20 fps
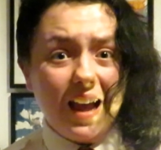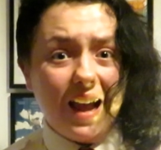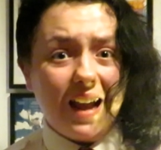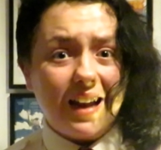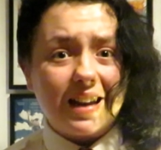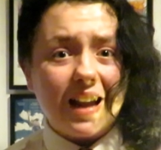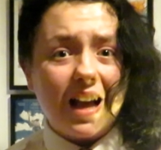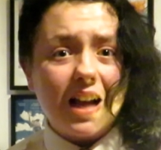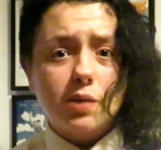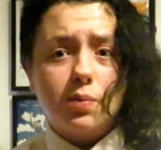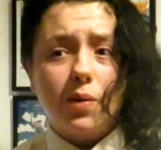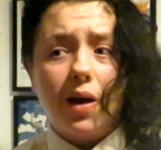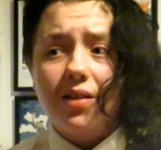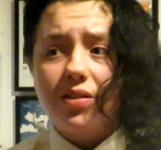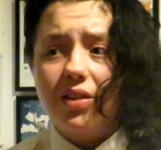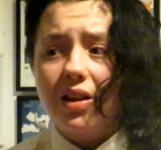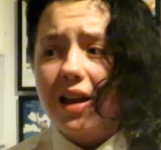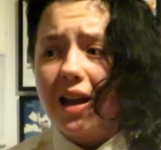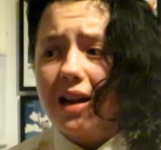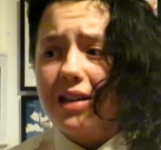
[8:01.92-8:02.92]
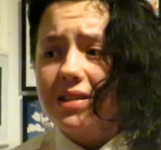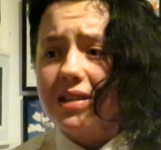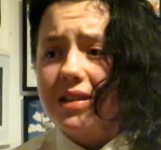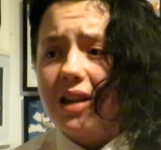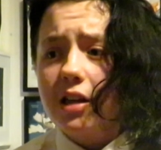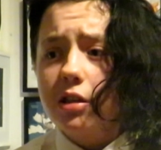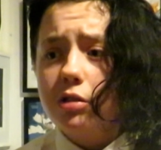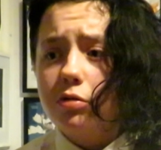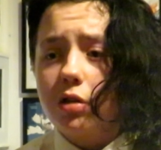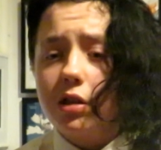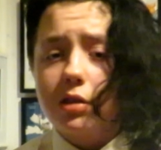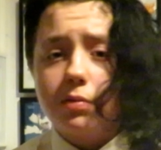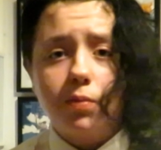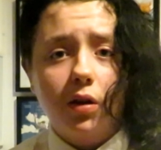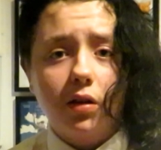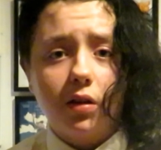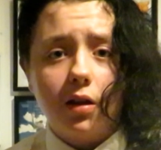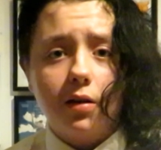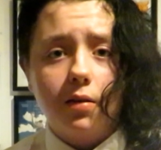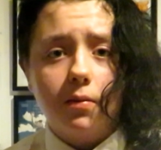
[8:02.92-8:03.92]
And that's why I think Instant History is
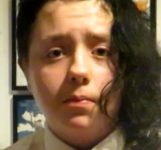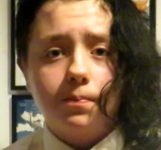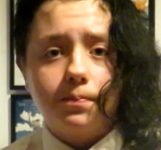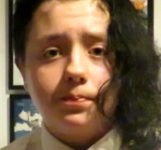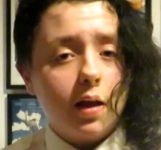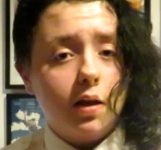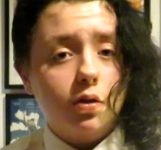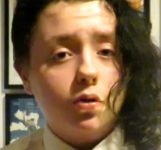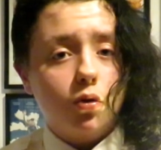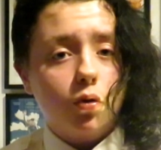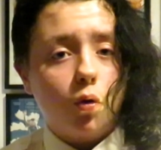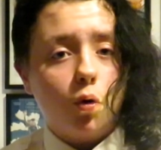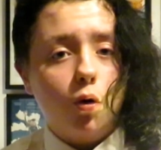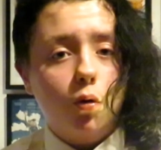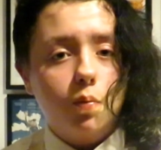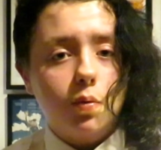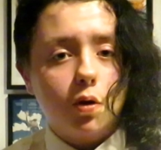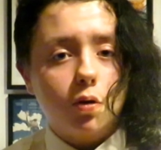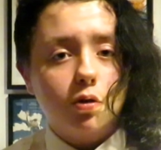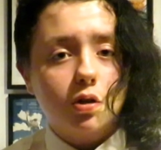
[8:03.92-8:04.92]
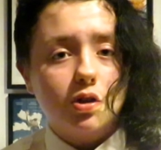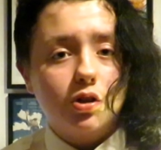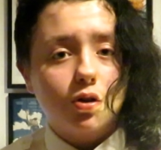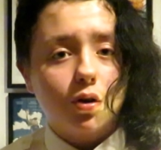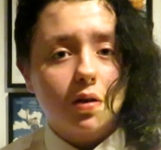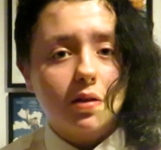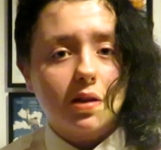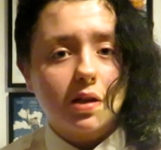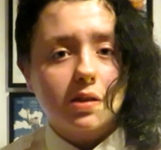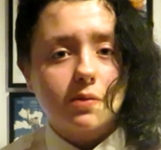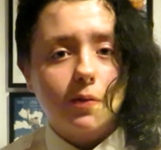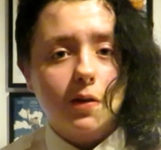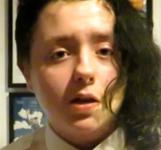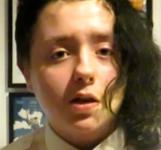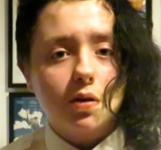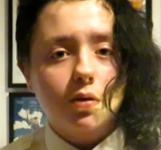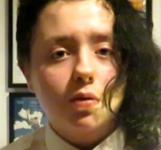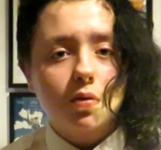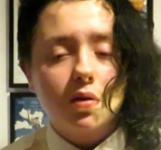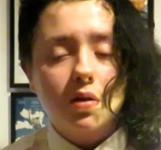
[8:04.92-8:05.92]
brilliant. I do hope you enjoyed this
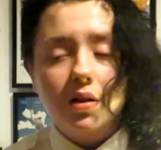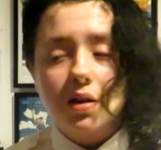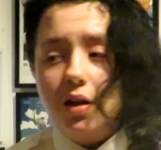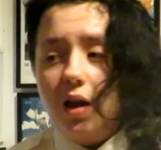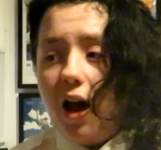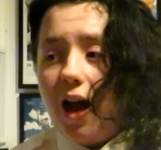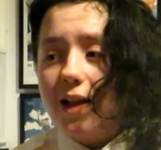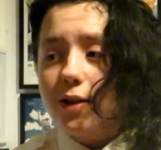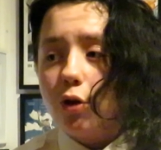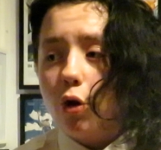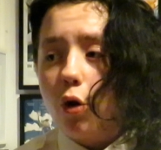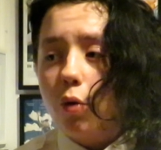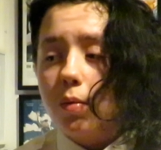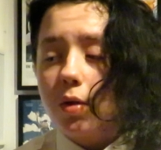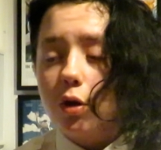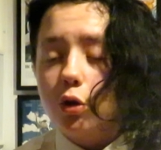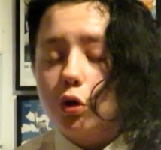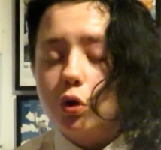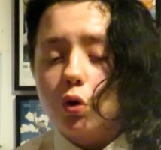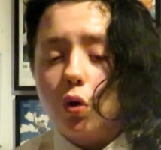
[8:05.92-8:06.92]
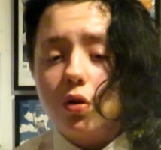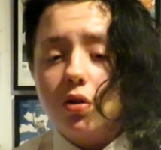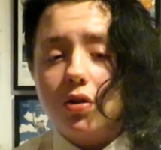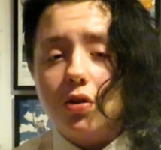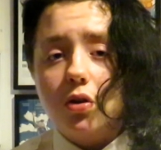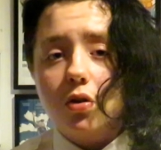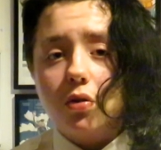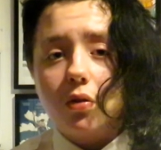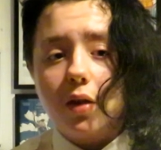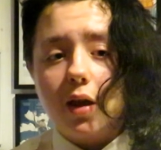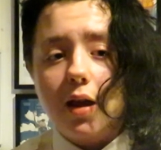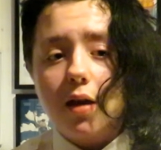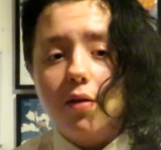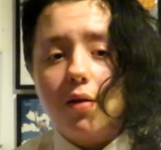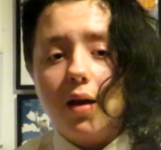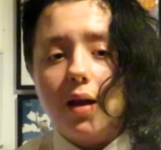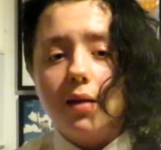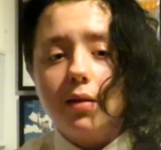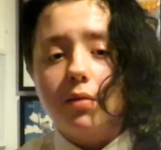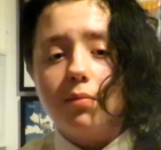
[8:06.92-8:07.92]
video. I do hope you enjoyed the new
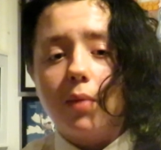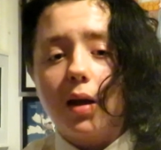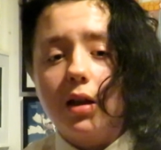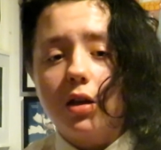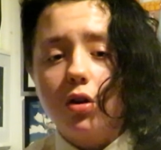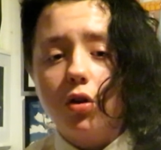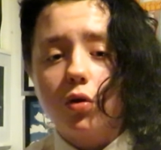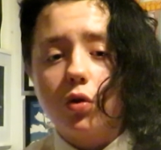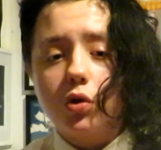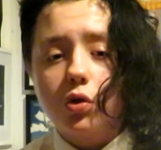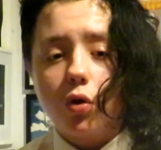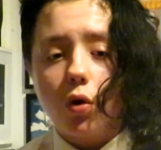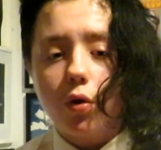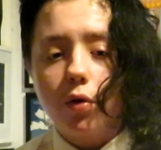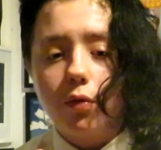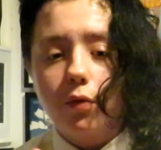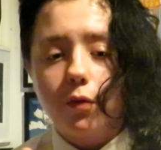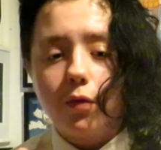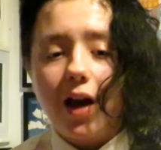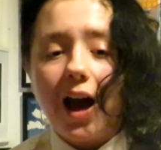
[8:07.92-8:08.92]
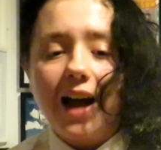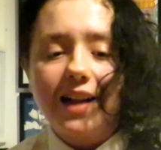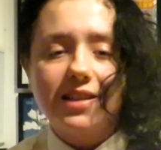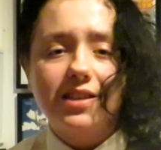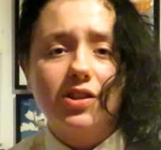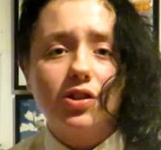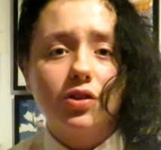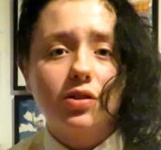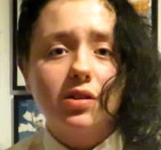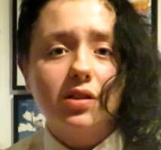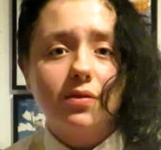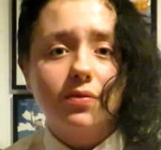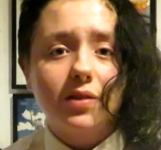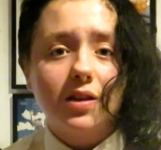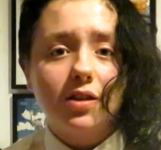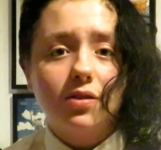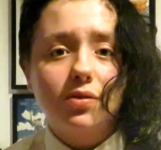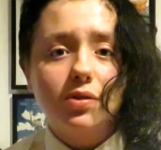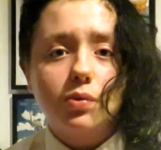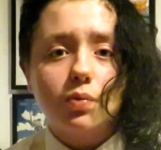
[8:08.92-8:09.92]
layout and my new sort of attitude to
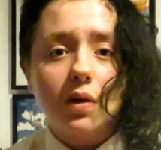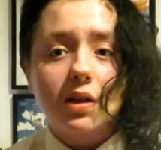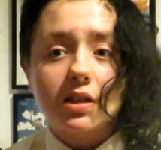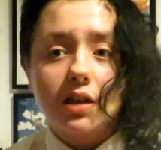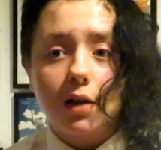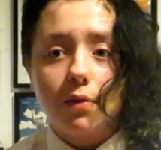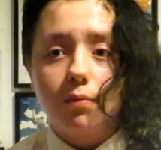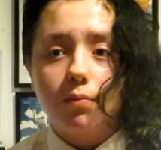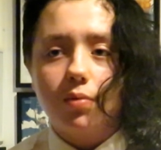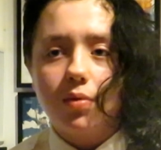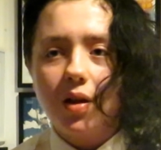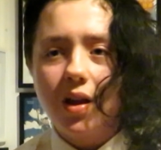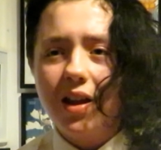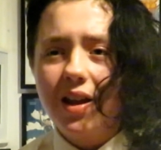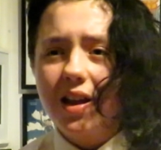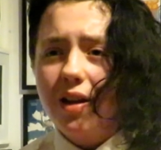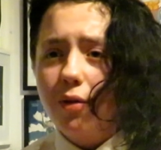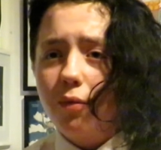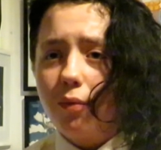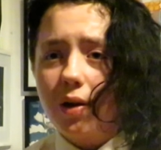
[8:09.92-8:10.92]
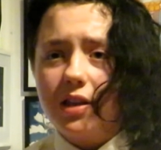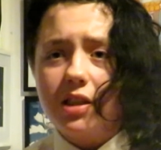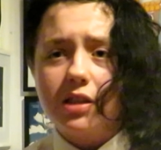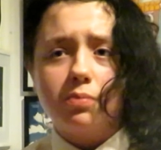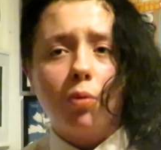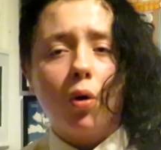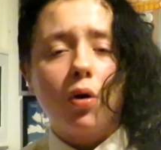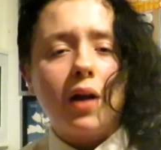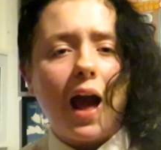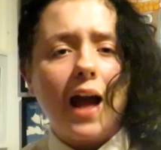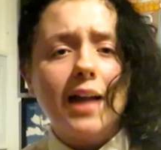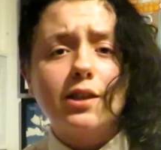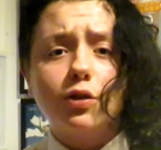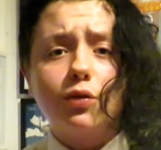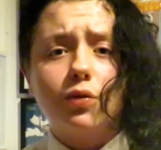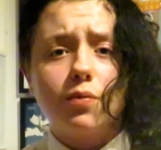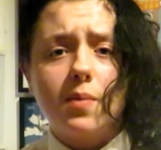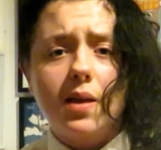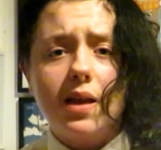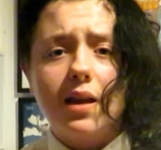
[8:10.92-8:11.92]
videos, which is more
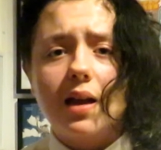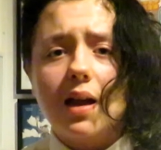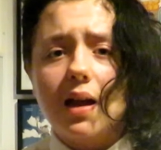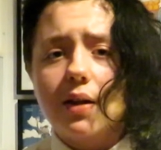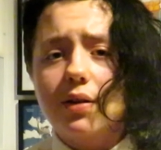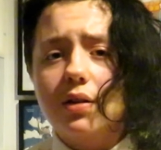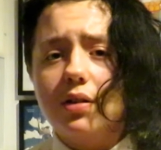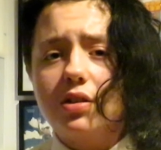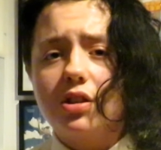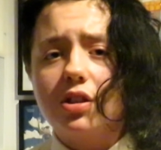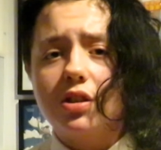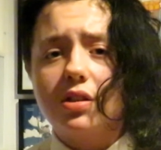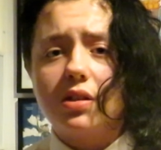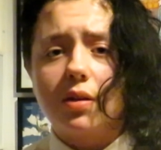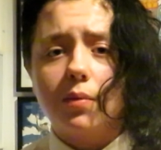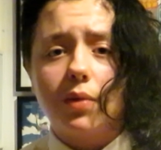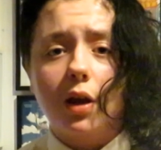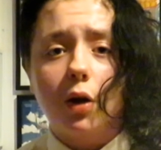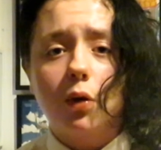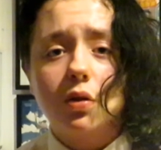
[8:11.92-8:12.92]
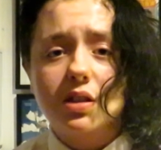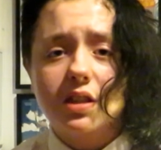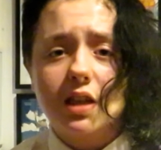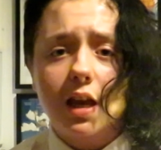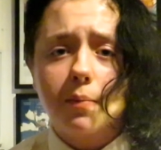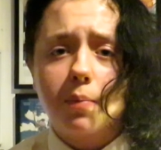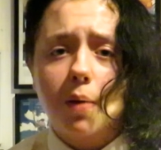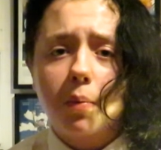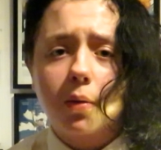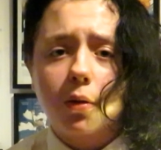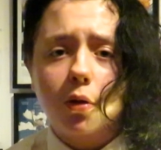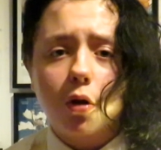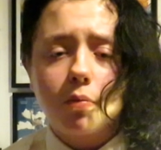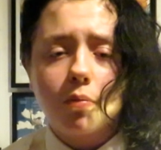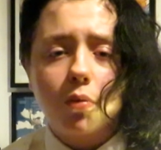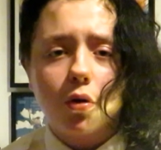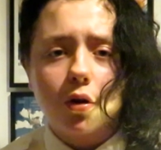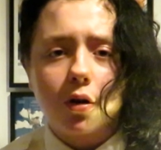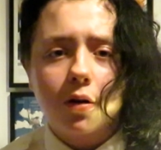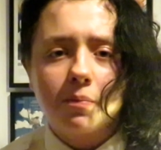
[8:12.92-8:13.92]
natural for me, and it's just something I want to keep up a
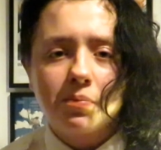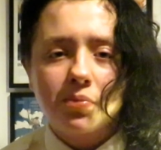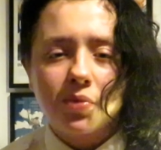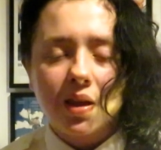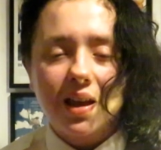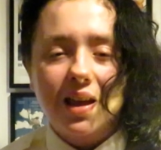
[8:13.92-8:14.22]
lot more.